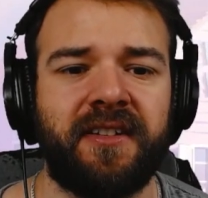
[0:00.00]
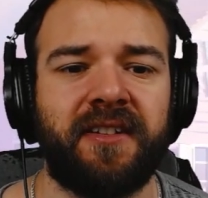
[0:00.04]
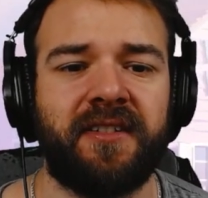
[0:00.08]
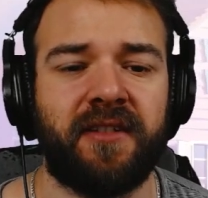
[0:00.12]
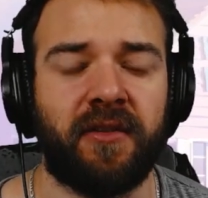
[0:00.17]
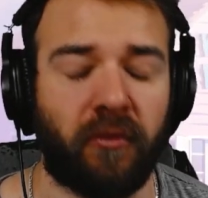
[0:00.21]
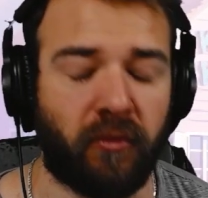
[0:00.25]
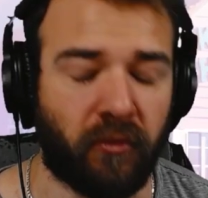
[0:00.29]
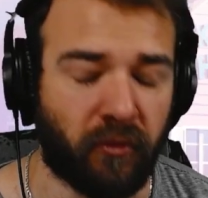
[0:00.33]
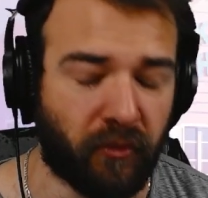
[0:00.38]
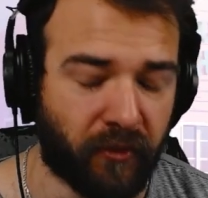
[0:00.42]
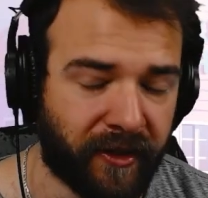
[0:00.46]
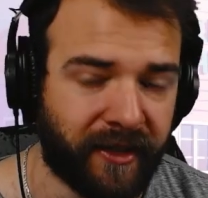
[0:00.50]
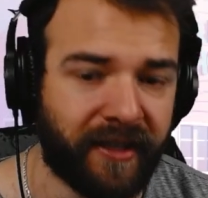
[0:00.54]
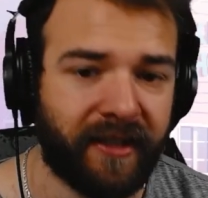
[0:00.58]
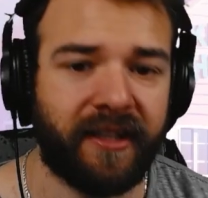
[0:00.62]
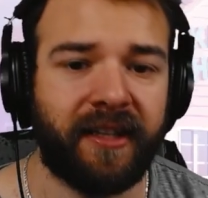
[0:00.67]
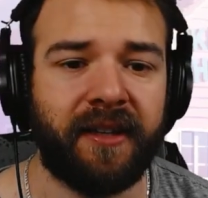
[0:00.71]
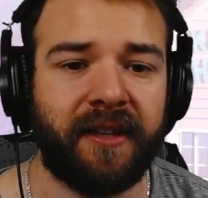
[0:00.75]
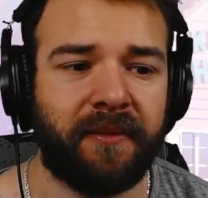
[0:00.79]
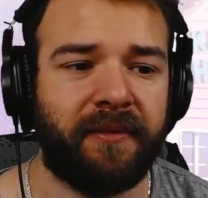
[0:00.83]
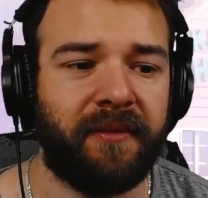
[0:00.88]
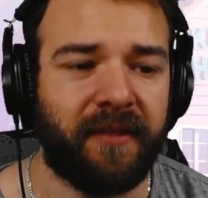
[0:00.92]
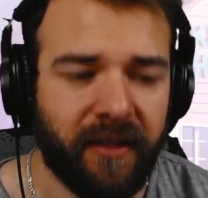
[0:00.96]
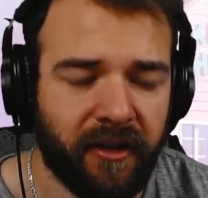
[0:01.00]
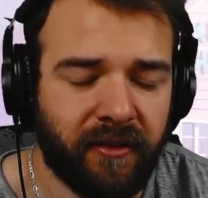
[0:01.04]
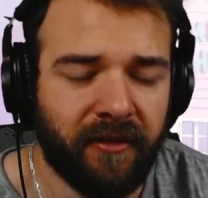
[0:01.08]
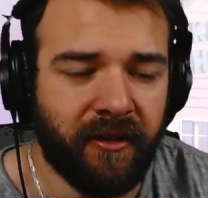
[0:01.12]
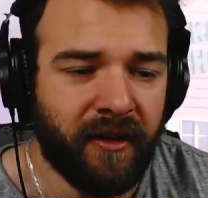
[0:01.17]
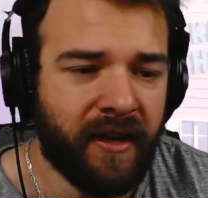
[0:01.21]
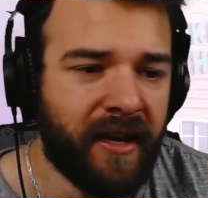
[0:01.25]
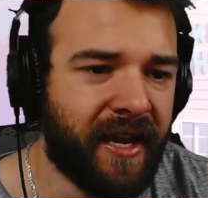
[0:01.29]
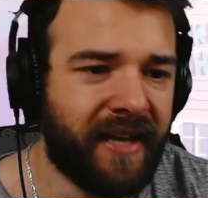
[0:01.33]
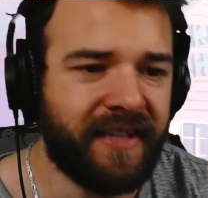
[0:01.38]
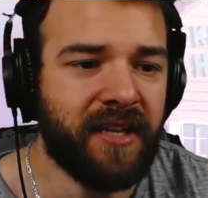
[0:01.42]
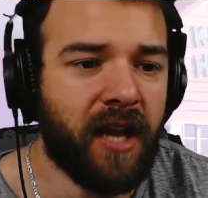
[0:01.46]
us to really,
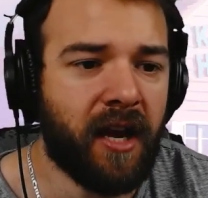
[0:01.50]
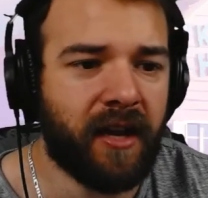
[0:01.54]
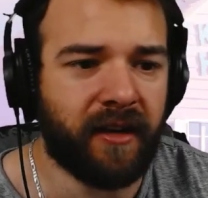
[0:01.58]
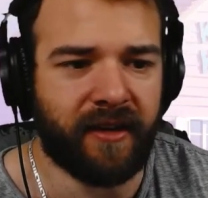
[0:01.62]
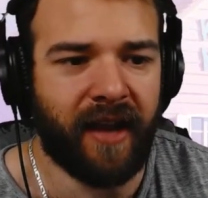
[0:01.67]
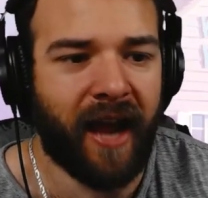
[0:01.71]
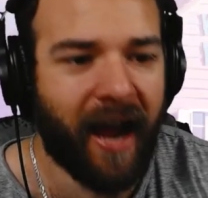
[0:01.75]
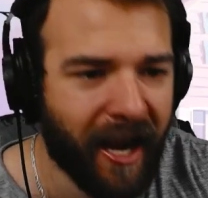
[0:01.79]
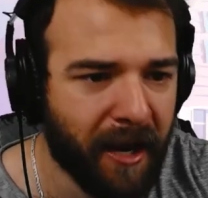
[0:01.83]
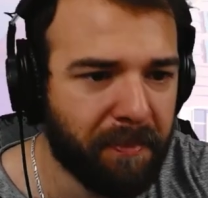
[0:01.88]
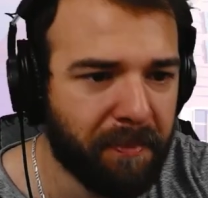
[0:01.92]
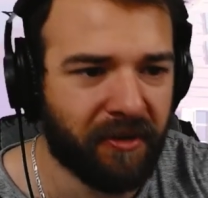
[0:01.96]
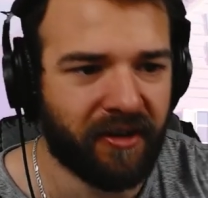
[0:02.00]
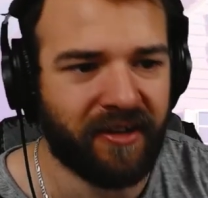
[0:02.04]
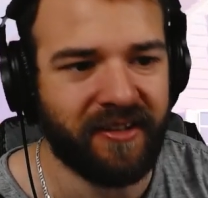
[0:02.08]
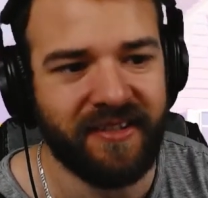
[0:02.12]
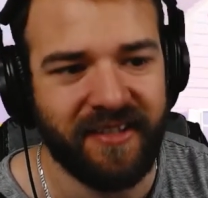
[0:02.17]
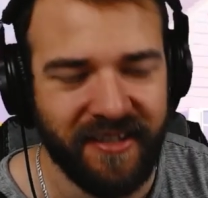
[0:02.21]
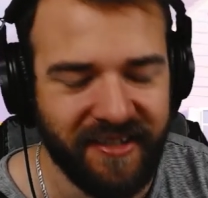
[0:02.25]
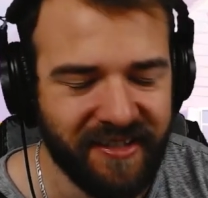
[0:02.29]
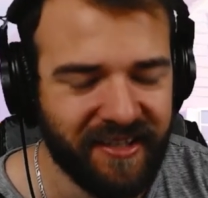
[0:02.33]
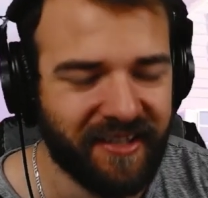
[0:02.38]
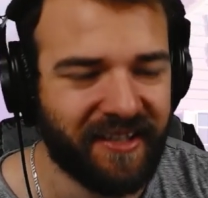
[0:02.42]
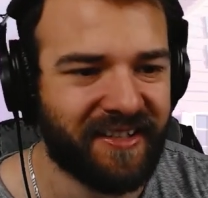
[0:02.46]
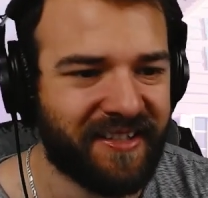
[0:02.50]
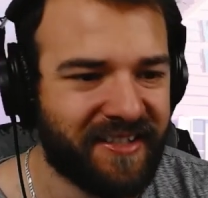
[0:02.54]
it's not hyper consistent.